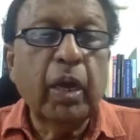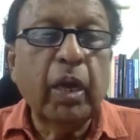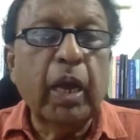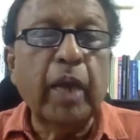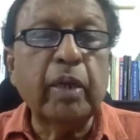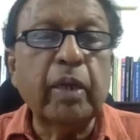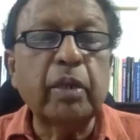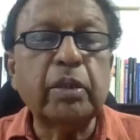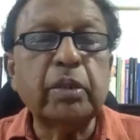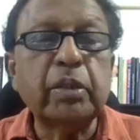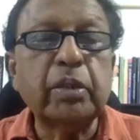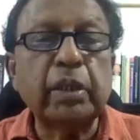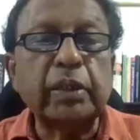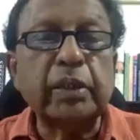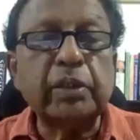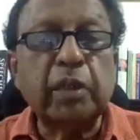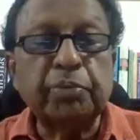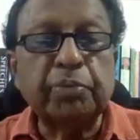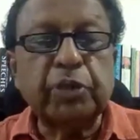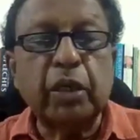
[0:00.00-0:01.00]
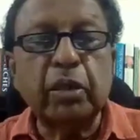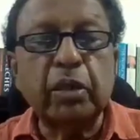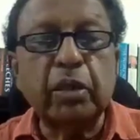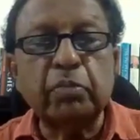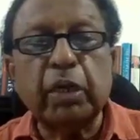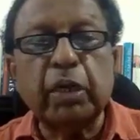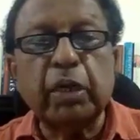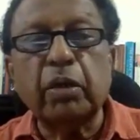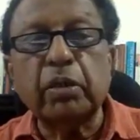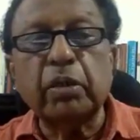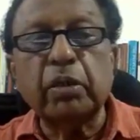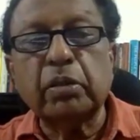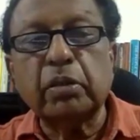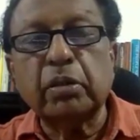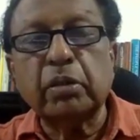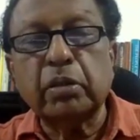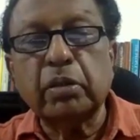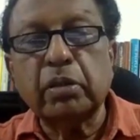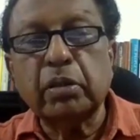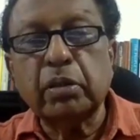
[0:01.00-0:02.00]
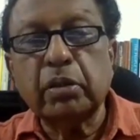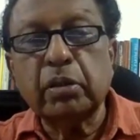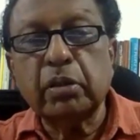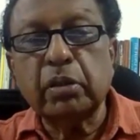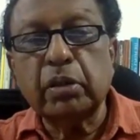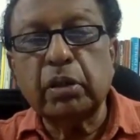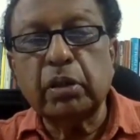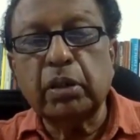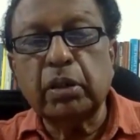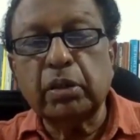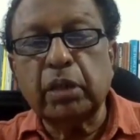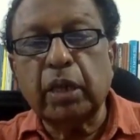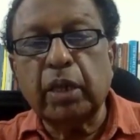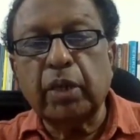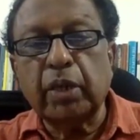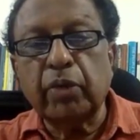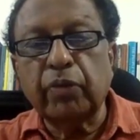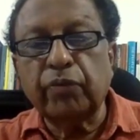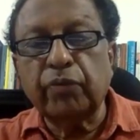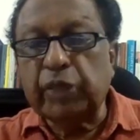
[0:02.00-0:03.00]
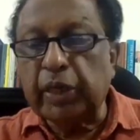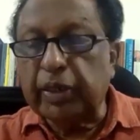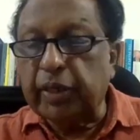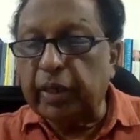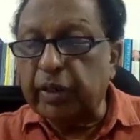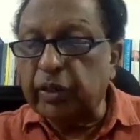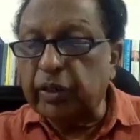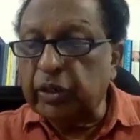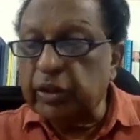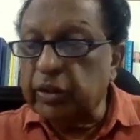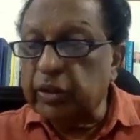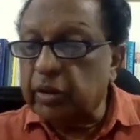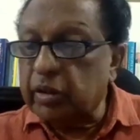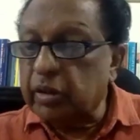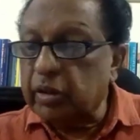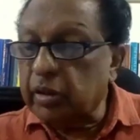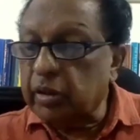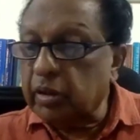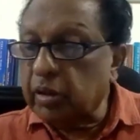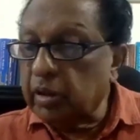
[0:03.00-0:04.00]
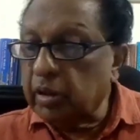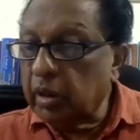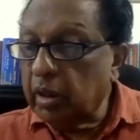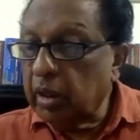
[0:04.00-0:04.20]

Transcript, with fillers: And this is exceptional because this kind of jet engines